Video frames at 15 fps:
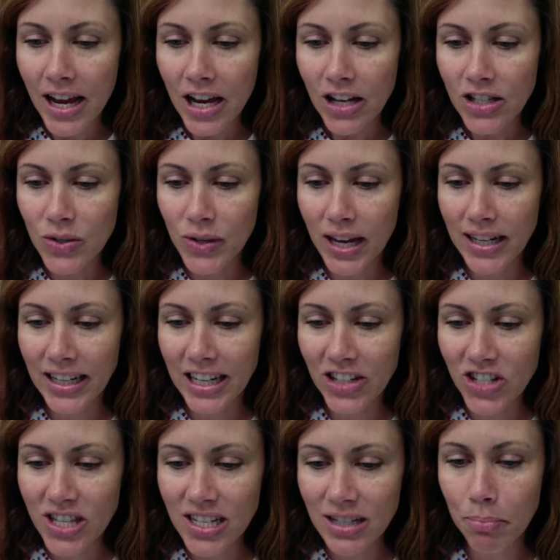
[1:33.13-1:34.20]
So again, each
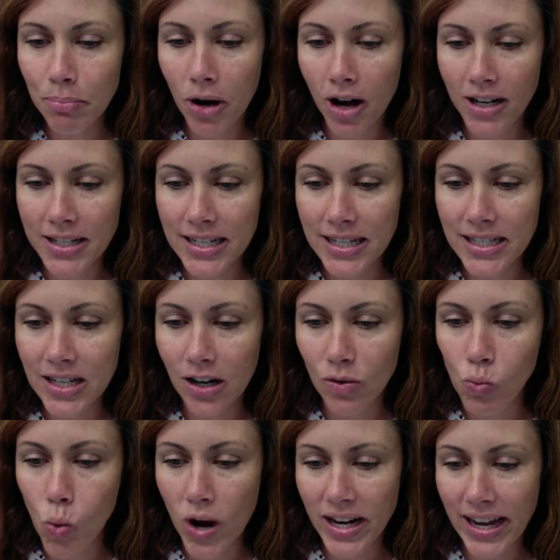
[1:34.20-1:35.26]
of these boxes are
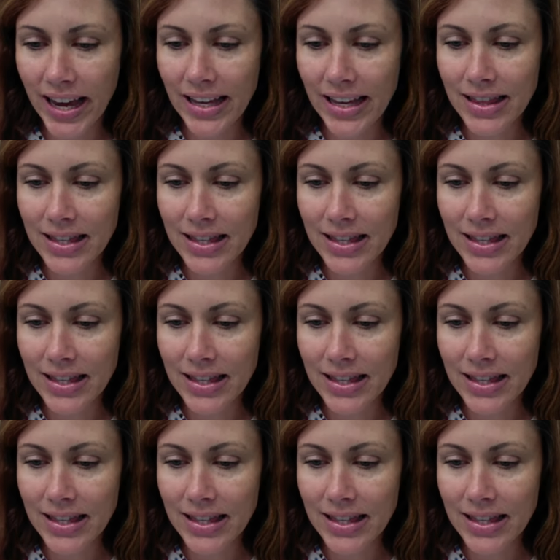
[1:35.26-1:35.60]
1/8.